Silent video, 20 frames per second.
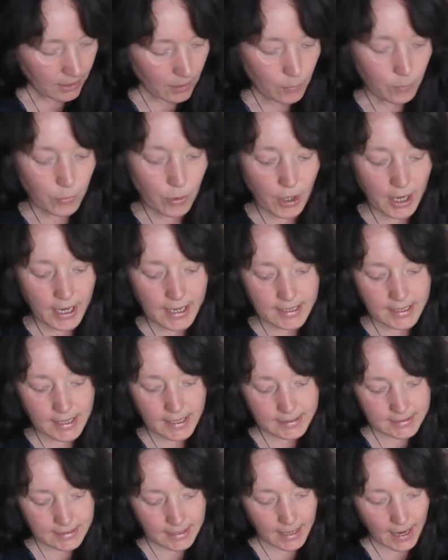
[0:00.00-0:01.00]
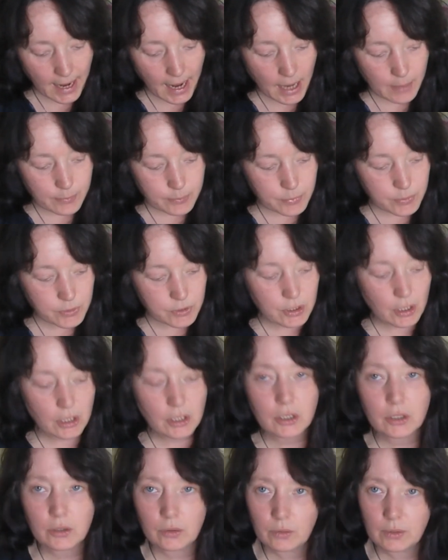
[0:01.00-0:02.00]
But it is an
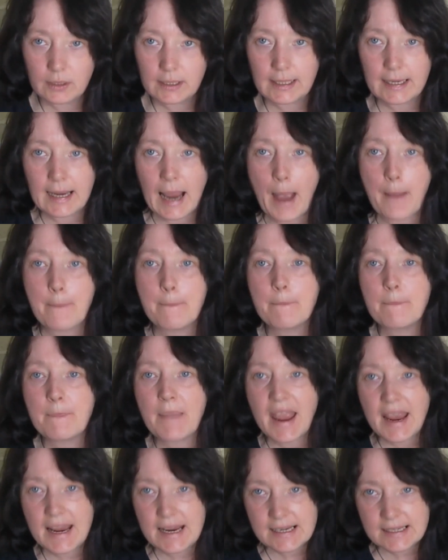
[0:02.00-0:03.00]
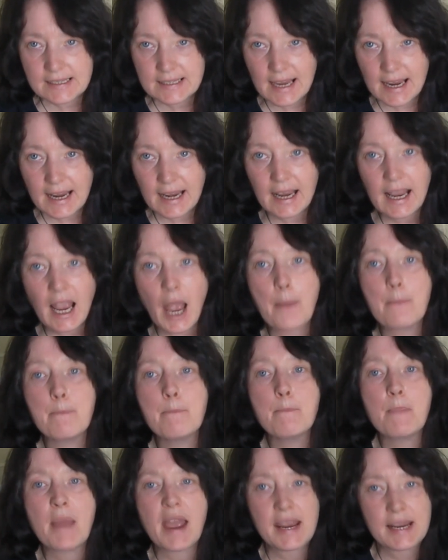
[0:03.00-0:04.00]
absolutely amazing,
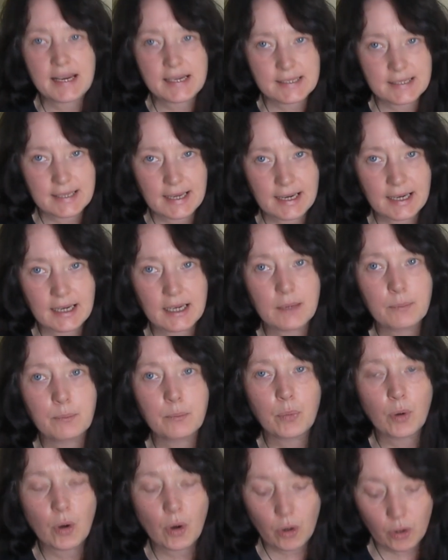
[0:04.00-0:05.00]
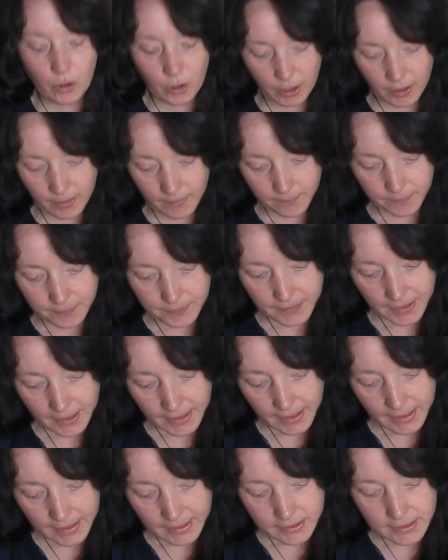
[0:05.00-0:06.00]
amazing book.
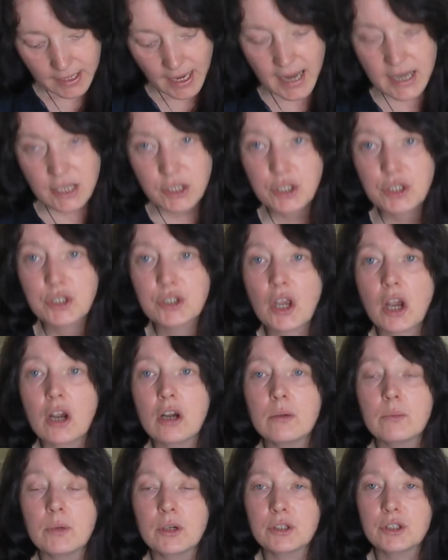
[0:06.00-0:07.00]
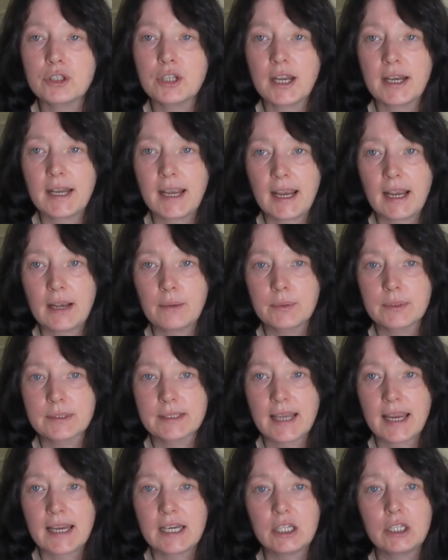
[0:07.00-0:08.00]
There is so much in it, it will
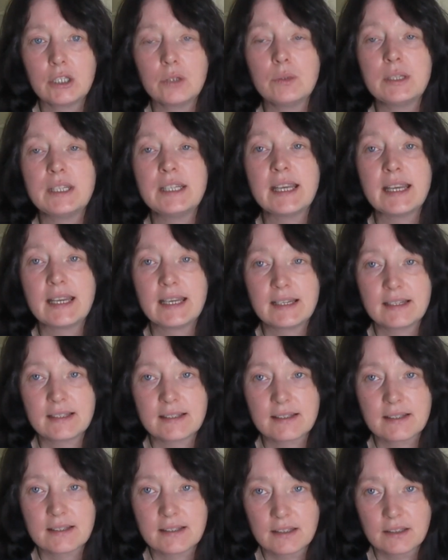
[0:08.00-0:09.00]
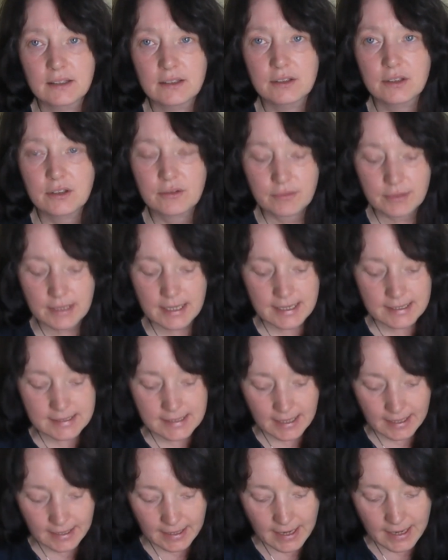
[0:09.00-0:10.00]
take you years to read
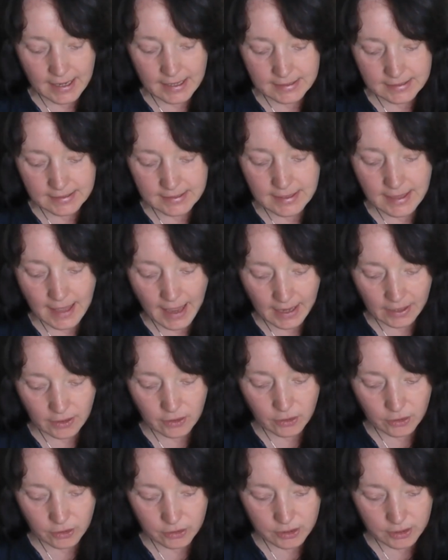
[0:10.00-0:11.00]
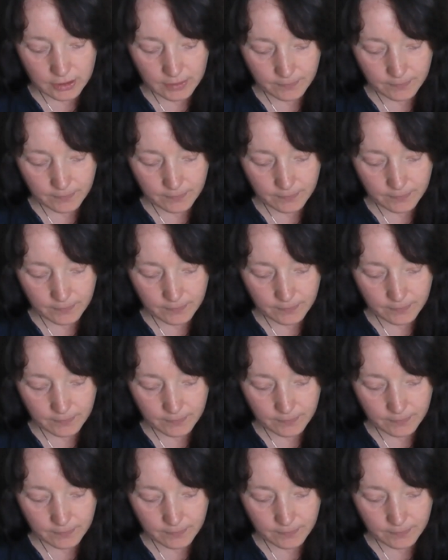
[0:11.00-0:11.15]
it. It is that good.